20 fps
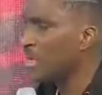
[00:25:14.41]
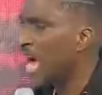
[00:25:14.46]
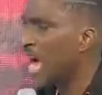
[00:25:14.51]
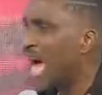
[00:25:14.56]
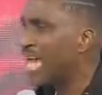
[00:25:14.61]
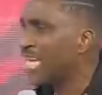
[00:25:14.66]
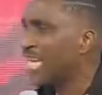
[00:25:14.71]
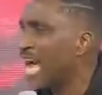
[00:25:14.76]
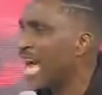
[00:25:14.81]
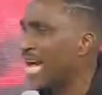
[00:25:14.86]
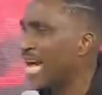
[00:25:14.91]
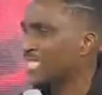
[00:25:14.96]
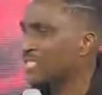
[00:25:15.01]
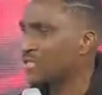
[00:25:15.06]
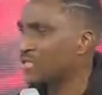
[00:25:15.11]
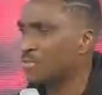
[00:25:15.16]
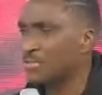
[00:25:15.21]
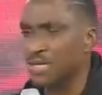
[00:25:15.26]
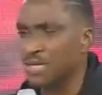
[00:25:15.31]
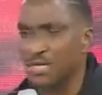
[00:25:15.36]
and
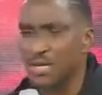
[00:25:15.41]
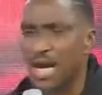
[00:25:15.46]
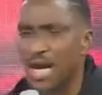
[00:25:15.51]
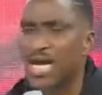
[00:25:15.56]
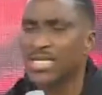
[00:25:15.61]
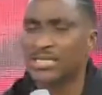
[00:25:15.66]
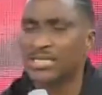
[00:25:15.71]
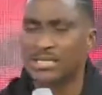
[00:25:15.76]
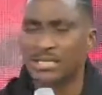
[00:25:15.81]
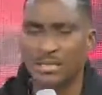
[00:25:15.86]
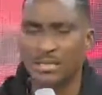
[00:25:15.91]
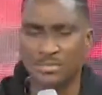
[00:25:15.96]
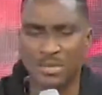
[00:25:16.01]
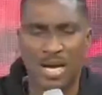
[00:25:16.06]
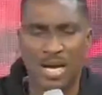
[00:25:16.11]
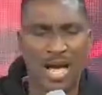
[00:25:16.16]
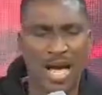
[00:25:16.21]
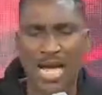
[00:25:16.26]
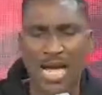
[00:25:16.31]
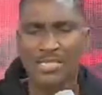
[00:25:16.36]
asked me, asked him
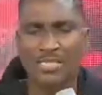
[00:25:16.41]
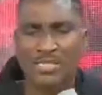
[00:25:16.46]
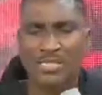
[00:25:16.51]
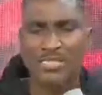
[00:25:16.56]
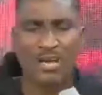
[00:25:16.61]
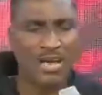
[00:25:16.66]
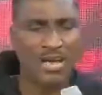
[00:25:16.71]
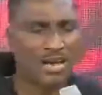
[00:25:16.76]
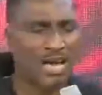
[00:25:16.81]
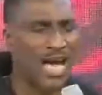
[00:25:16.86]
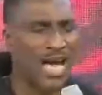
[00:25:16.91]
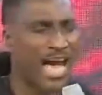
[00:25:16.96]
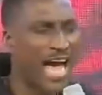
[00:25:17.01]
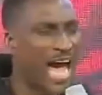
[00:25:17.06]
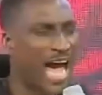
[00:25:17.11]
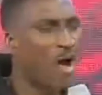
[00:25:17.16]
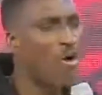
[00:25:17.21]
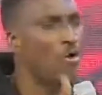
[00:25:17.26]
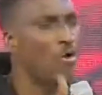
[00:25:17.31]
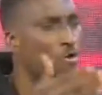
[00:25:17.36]
and said,
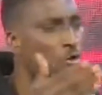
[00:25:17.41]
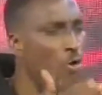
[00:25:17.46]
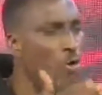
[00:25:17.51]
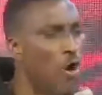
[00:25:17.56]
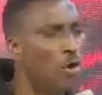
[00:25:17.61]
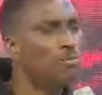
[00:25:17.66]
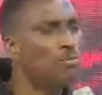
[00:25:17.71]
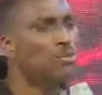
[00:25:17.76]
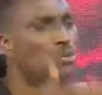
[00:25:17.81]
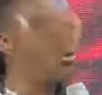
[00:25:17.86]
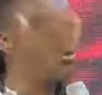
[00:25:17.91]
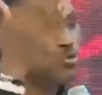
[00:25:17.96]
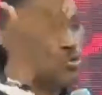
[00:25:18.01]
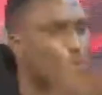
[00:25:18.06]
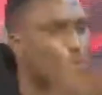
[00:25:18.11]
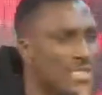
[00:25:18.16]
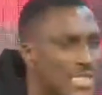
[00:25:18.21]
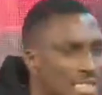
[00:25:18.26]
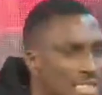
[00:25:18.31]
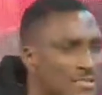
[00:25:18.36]
how come you
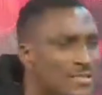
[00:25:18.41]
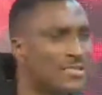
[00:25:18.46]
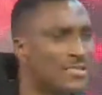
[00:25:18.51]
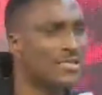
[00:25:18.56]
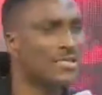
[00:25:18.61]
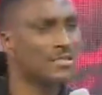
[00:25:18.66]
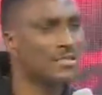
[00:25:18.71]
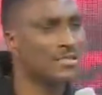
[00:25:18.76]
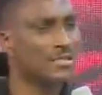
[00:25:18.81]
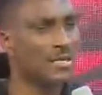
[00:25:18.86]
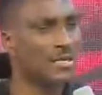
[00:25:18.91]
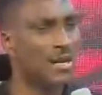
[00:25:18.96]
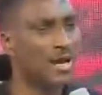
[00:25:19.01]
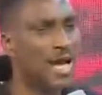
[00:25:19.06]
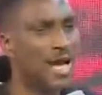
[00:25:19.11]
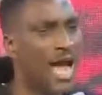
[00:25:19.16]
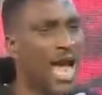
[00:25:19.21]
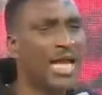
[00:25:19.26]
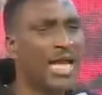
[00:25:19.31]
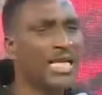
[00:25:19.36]
know these things?
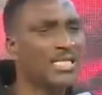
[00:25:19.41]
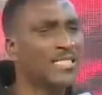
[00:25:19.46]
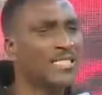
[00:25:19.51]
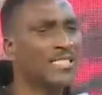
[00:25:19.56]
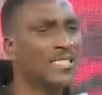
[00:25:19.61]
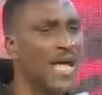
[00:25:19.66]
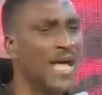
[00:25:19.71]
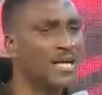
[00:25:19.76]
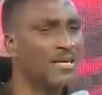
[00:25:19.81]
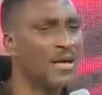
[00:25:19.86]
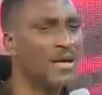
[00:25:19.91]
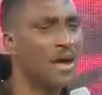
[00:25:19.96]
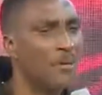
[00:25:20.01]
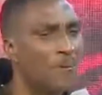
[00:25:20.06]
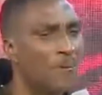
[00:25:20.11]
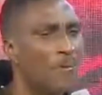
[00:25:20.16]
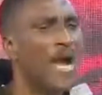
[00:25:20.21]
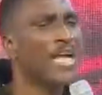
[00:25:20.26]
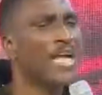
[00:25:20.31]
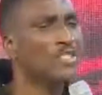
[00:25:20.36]
And he said,
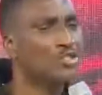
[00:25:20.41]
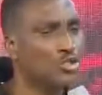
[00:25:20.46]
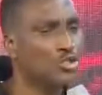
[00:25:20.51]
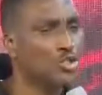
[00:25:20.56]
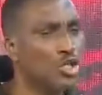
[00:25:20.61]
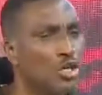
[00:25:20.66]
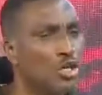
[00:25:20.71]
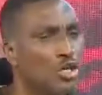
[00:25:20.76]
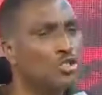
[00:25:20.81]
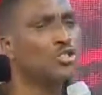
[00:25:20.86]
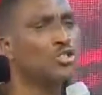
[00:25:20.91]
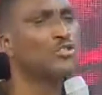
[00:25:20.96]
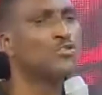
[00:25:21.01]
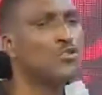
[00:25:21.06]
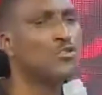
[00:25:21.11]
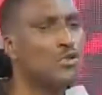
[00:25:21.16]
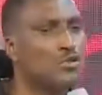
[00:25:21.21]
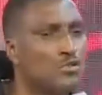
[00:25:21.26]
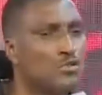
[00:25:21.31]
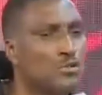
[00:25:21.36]
my church
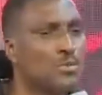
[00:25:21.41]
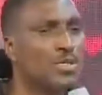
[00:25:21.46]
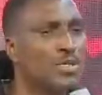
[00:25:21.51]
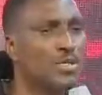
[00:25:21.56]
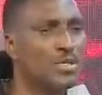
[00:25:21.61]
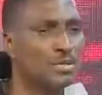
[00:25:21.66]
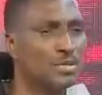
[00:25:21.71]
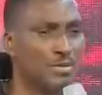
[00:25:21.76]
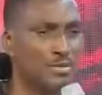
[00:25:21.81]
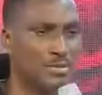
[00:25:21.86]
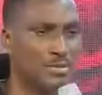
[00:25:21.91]
taught me.